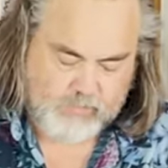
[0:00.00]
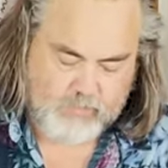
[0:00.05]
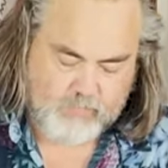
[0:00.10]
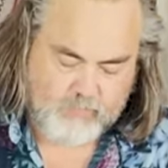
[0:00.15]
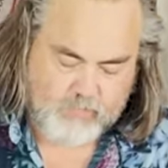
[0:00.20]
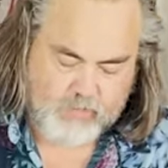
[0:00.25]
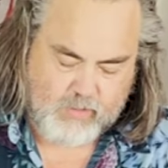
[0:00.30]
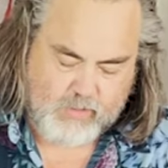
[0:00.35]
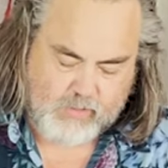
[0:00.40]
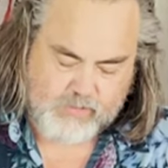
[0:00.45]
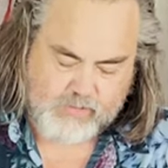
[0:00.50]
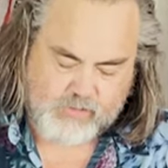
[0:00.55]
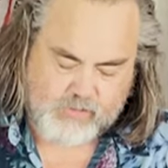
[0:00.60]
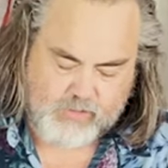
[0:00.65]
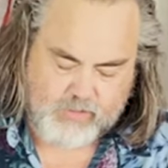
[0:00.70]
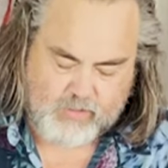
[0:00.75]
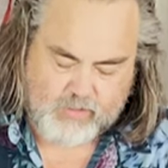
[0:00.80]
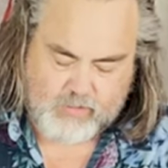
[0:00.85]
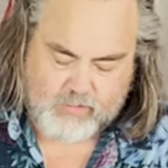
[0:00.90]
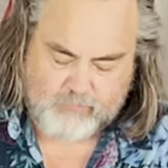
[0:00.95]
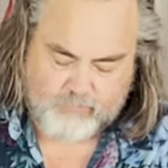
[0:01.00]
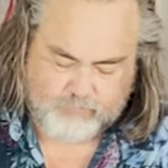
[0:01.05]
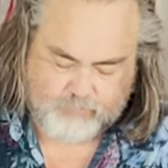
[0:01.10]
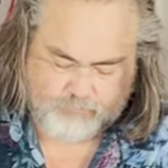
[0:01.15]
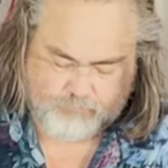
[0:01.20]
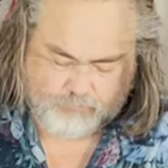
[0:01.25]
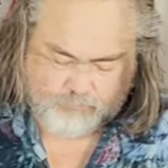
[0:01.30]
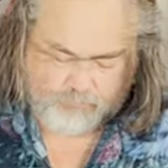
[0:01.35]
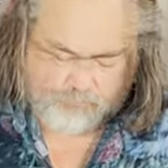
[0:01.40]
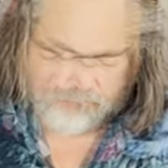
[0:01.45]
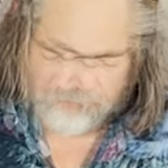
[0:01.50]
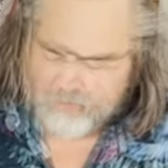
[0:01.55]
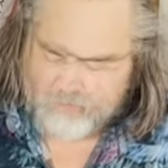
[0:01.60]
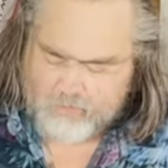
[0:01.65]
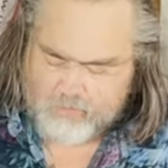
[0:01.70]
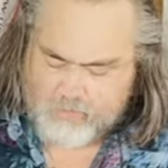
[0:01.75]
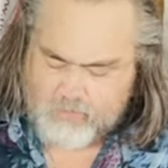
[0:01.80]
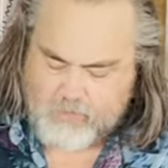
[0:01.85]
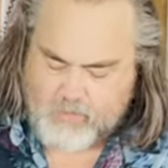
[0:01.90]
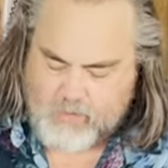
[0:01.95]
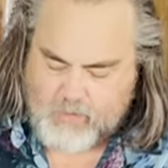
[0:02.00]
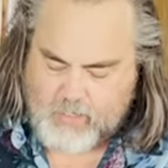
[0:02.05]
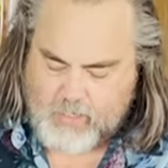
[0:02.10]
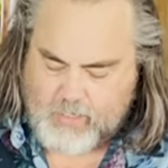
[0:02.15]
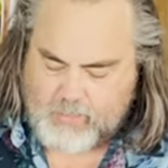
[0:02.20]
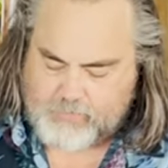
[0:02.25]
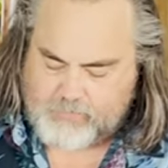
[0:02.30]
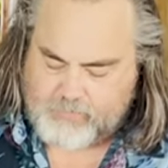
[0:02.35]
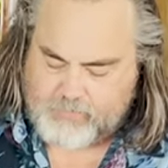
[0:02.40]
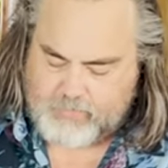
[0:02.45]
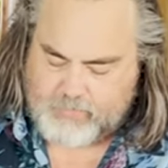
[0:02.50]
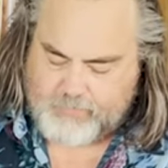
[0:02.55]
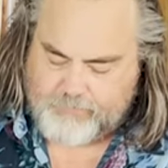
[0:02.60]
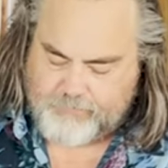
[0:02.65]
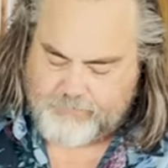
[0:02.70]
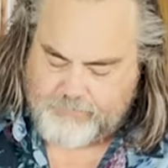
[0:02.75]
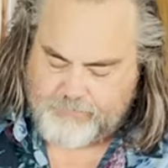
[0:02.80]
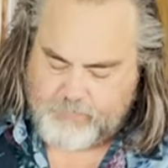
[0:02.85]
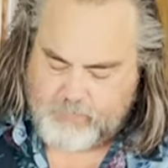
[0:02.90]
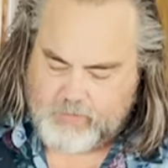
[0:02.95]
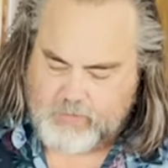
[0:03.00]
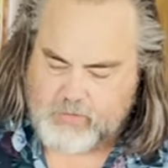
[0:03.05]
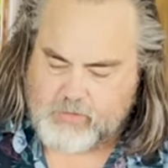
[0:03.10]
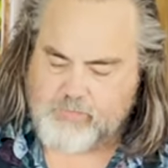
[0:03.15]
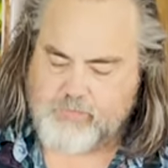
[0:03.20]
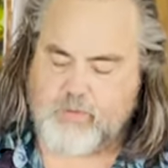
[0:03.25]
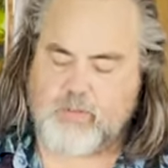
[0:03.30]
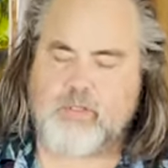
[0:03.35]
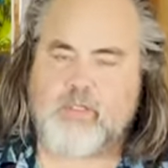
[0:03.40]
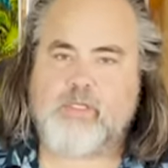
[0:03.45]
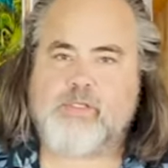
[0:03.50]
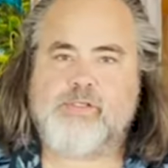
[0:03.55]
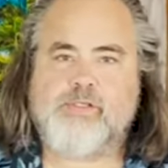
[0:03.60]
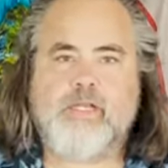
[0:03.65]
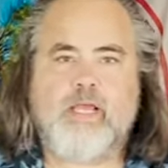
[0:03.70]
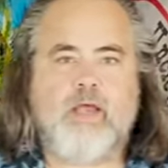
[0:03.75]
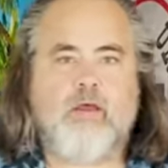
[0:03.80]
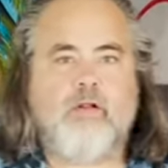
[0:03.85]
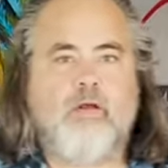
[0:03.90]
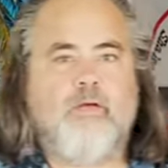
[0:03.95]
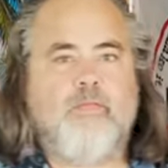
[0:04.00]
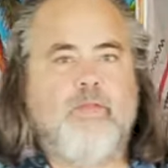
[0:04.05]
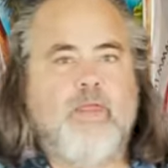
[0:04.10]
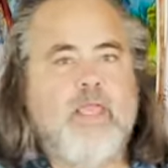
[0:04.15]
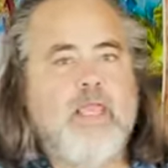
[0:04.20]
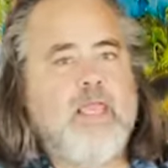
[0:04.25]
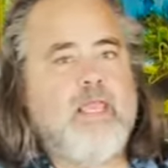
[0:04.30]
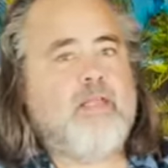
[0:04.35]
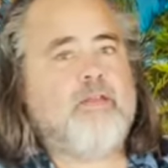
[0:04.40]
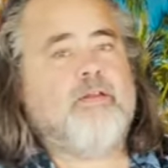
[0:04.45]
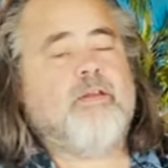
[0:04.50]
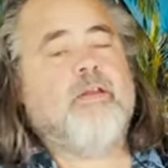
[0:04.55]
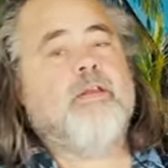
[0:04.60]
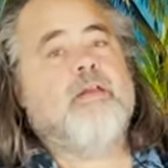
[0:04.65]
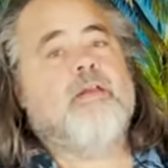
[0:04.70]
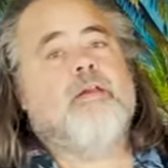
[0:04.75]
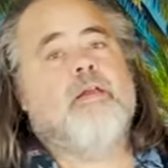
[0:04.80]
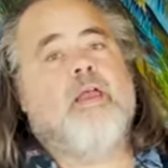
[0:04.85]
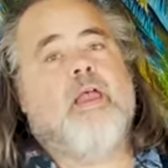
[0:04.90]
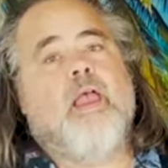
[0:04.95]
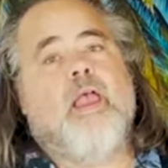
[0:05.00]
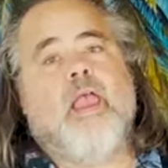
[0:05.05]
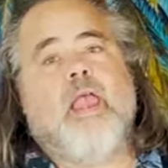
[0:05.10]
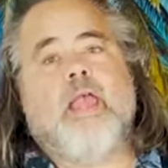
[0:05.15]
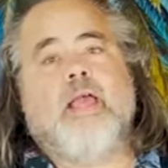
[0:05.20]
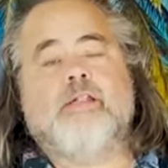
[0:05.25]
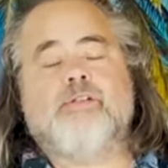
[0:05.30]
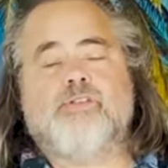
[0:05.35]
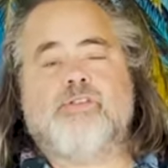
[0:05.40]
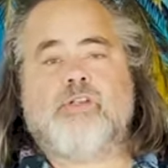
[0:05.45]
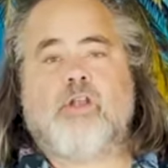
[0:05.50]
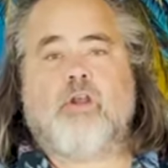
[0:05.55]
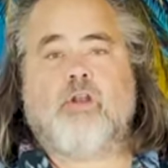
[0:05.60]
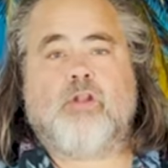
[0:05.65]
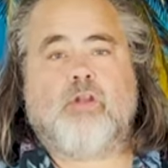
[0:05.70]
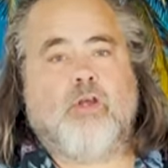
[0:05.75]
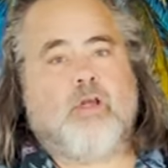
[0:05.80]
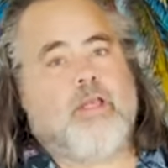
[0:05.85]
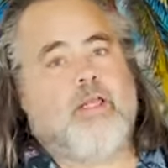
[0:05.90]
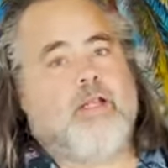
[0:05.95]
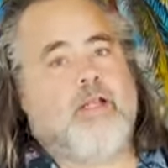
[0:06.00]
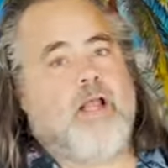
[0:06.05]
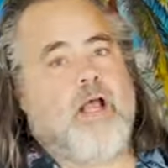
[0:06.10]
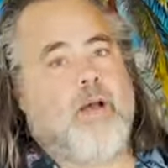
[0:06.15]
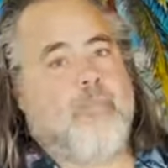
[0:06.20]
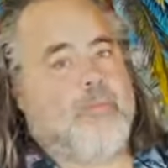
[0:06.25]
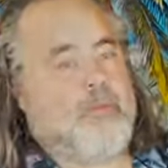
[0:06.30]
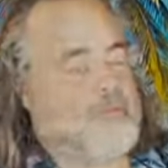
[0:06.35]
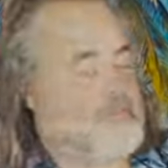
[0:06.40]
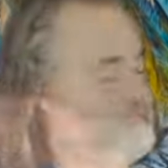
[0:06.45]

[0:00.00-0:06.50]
Give it a nice stir. Excellent. Let's put this down on the heat and start cooking it up.